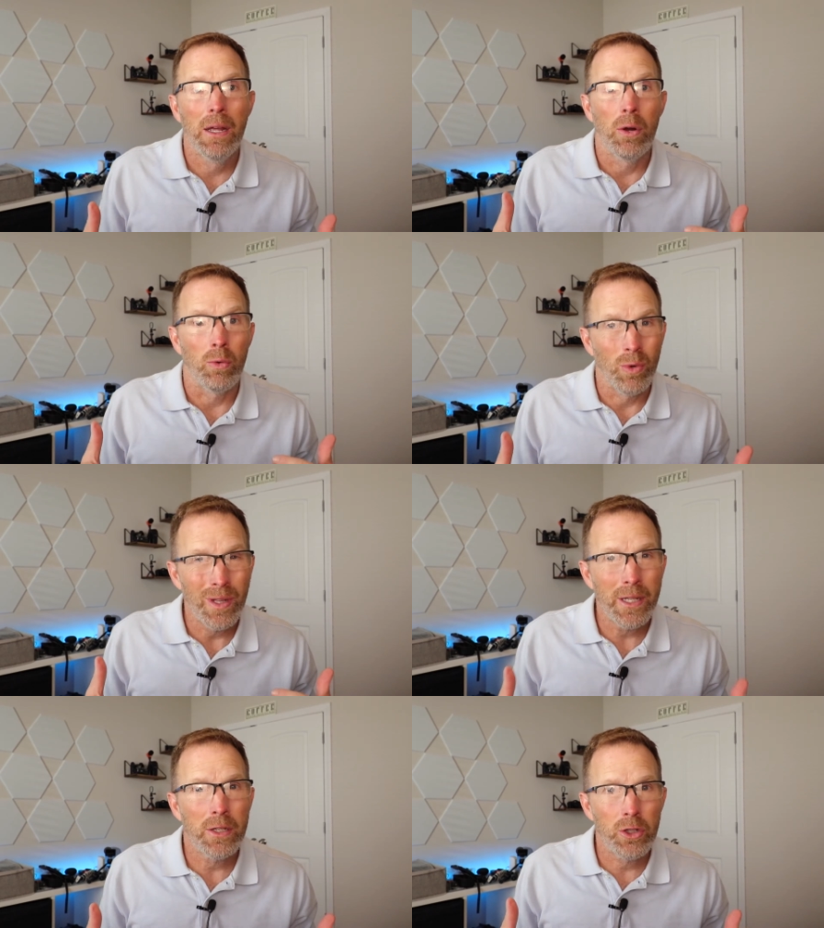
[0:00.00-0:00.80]

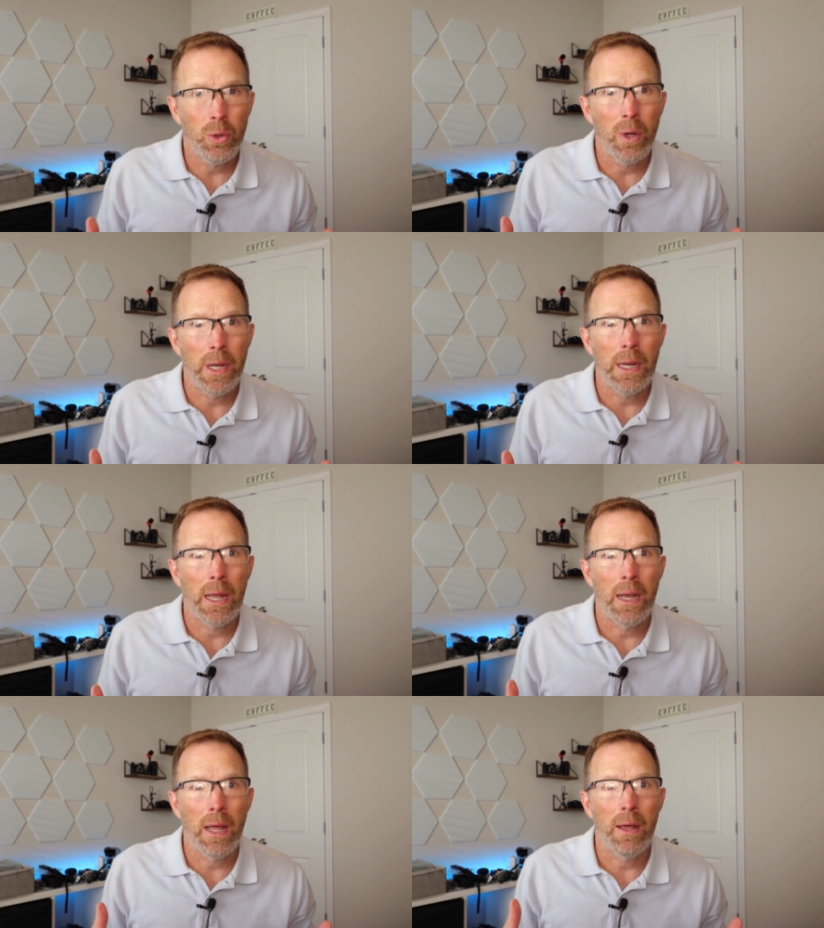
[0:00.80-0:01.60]
really enjoy
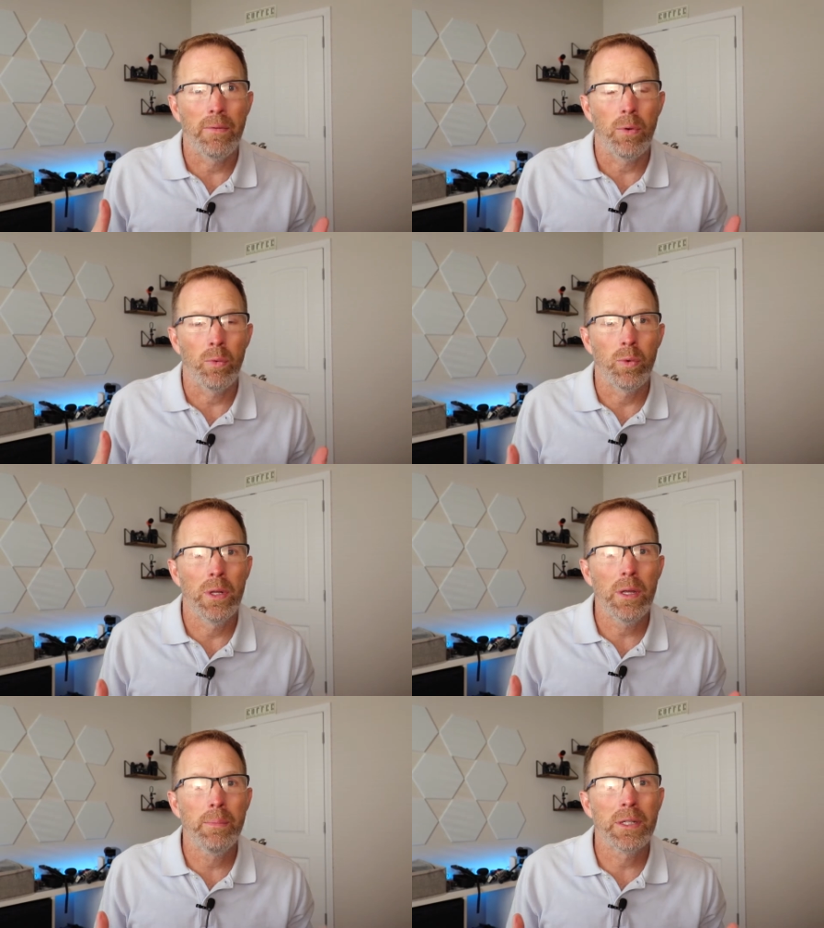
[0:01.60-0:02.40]
and have
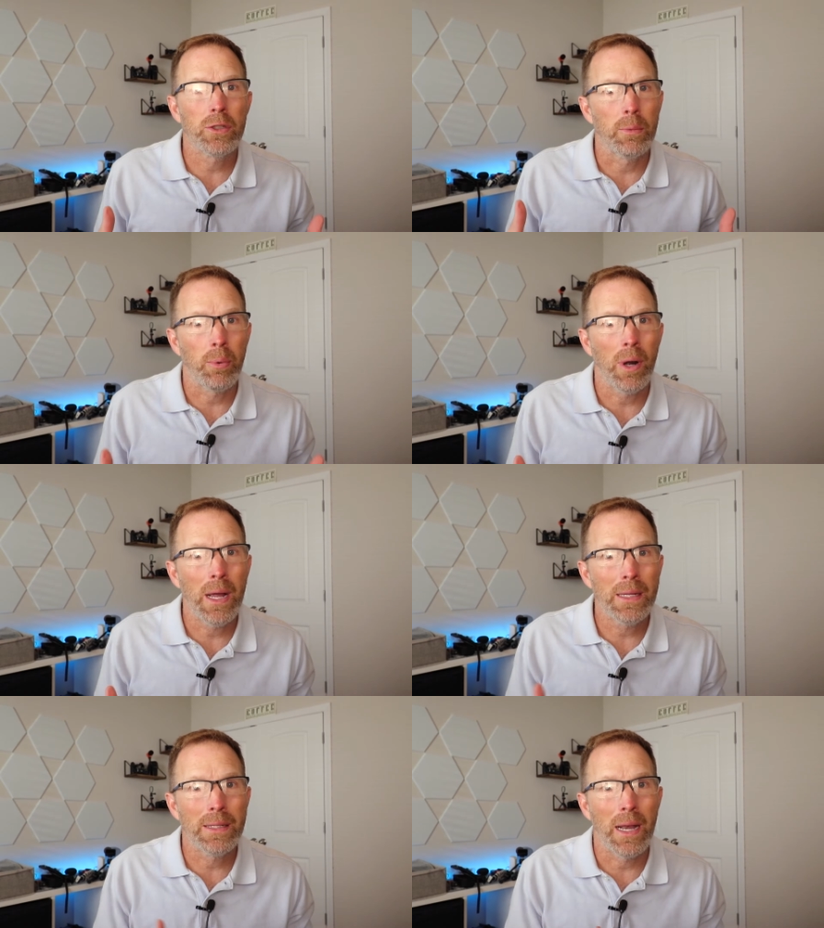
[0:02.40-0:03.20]
really been
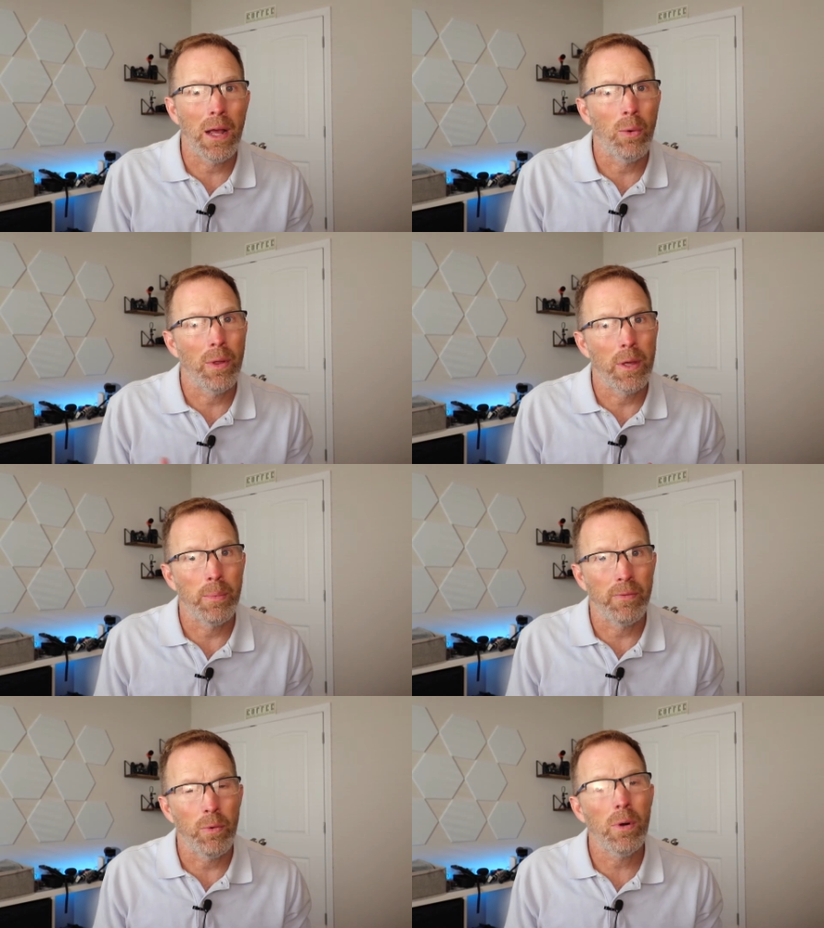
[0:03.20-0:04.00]
surprised at how well they
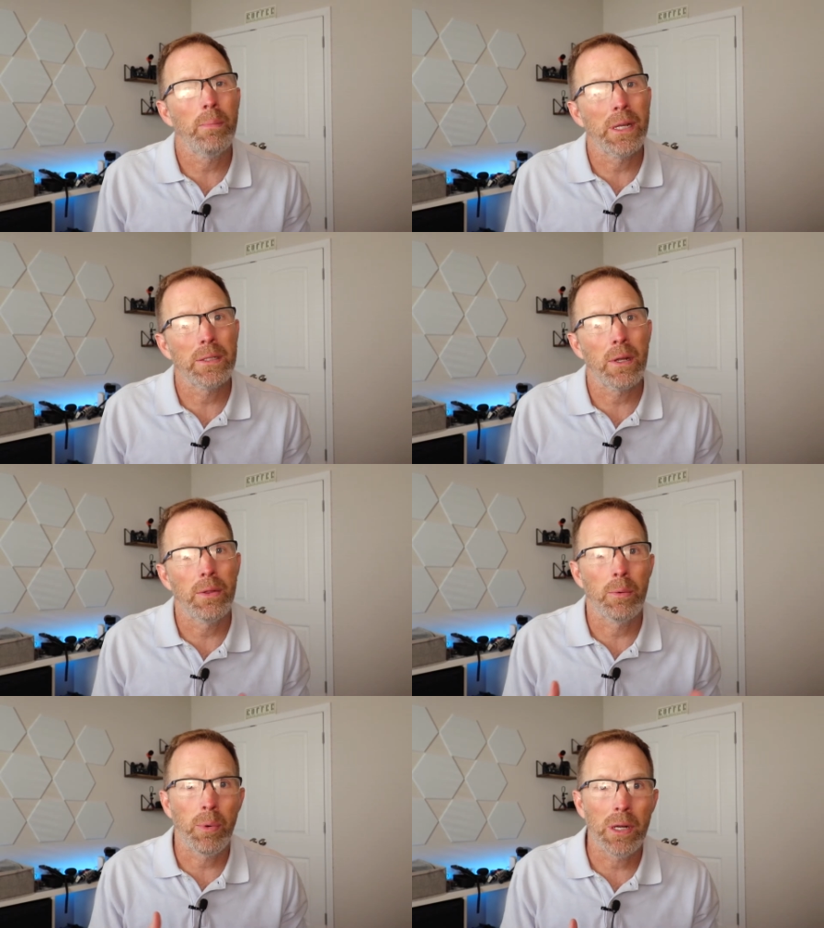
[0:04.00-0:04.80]
perform based on
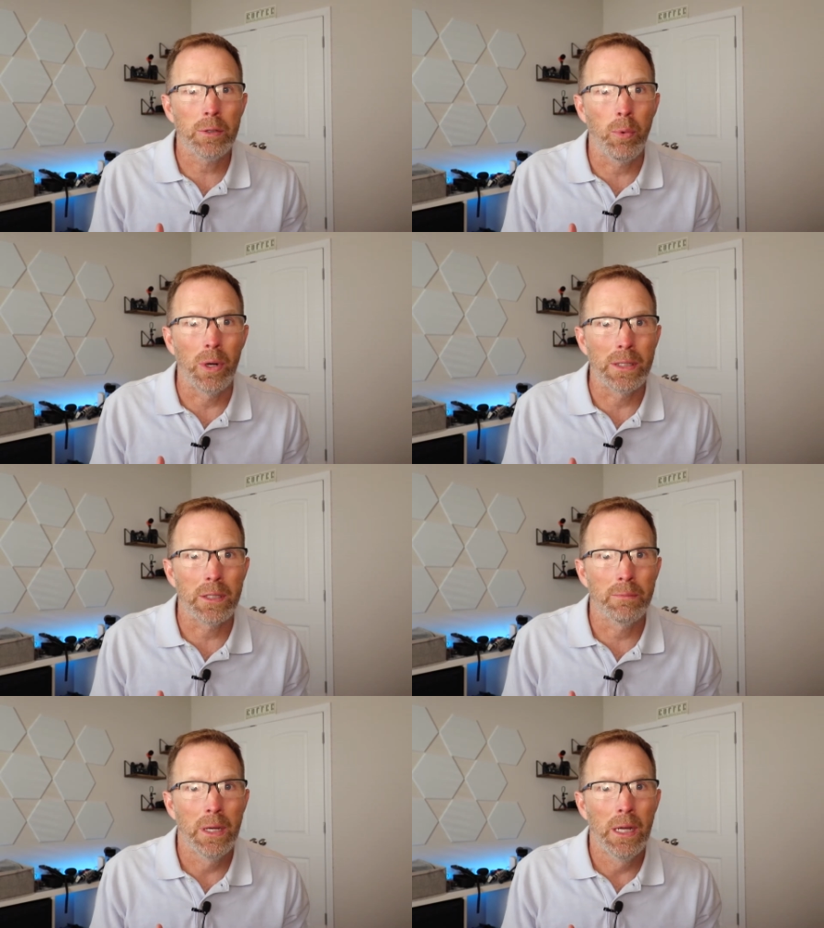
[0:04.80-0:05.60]
their price
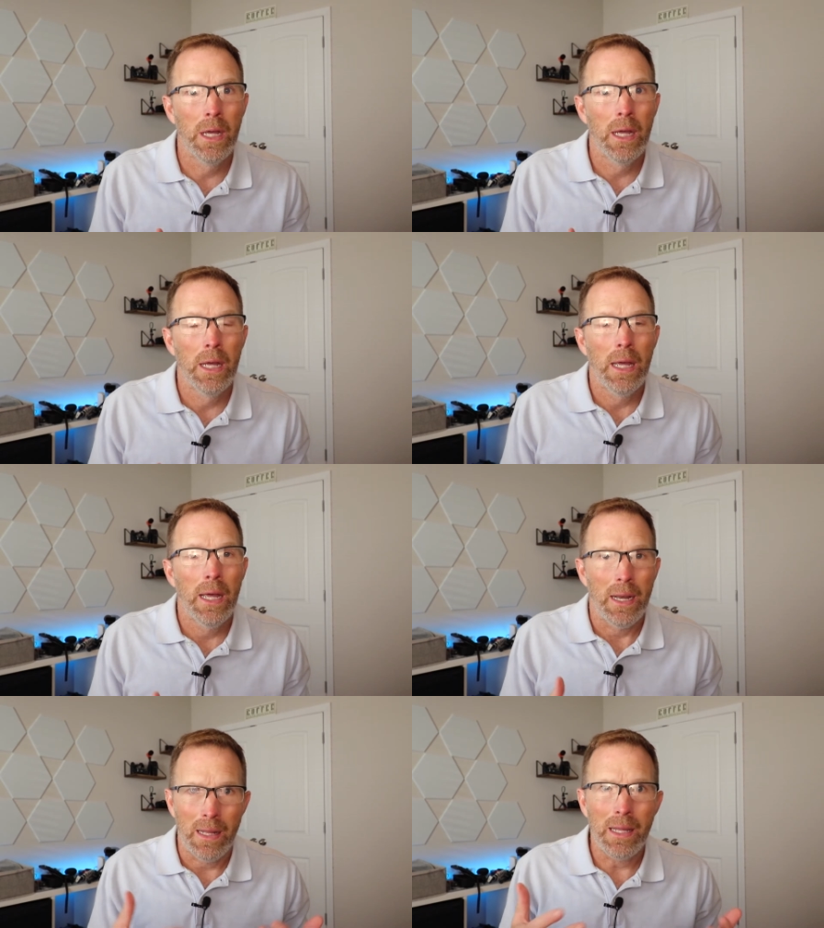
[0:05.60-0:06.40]
points.
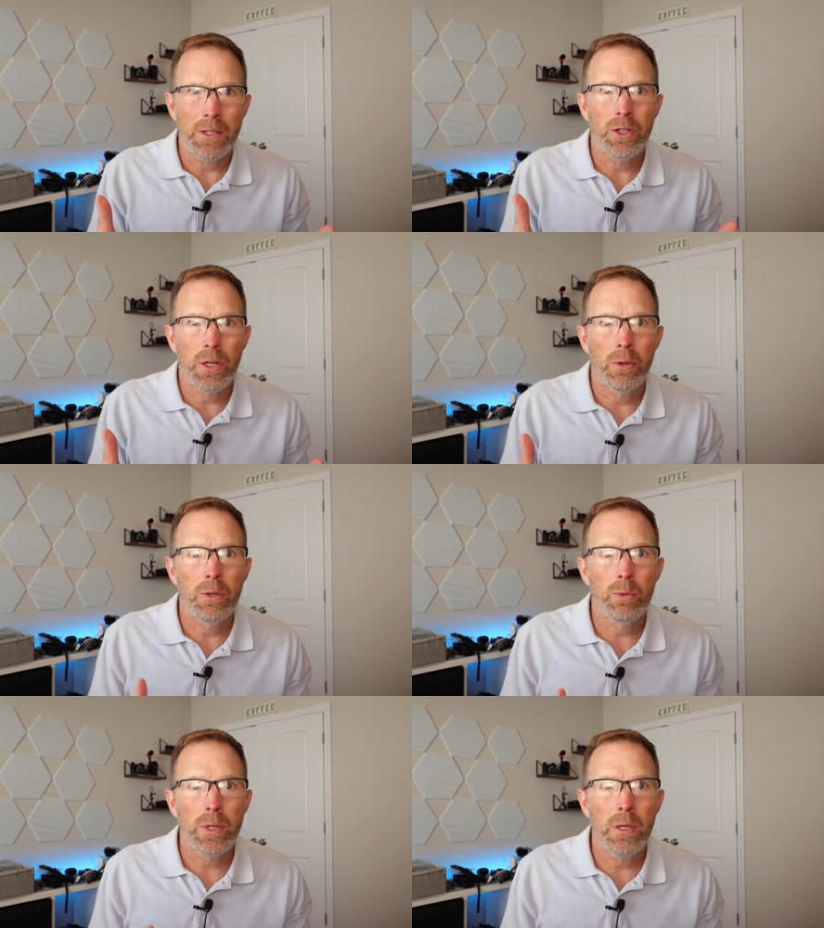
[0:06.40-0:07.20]
I'd like to share
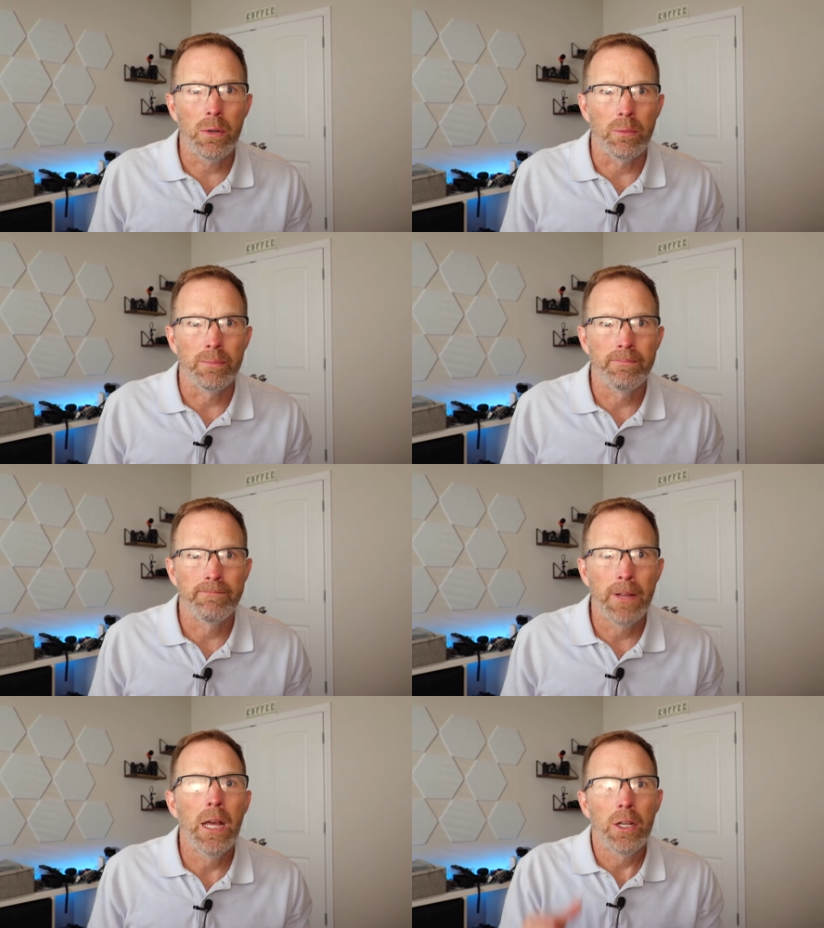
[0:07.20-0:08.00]
those with you.
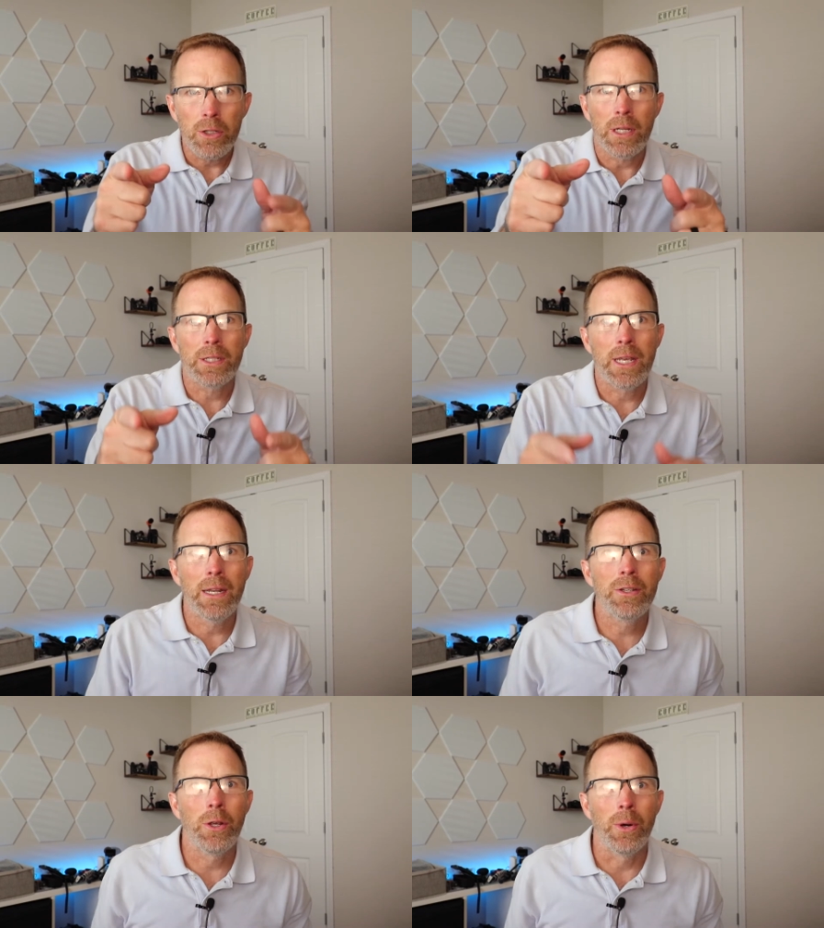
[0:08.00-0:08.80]
So let's get
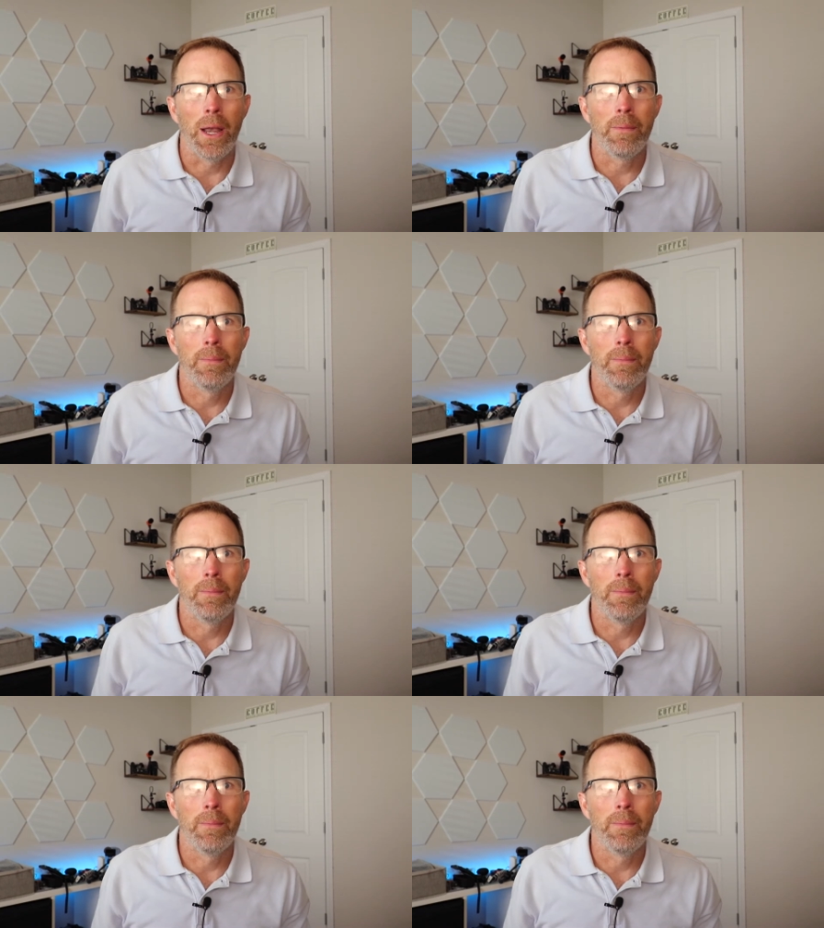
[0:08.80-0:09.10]
into it.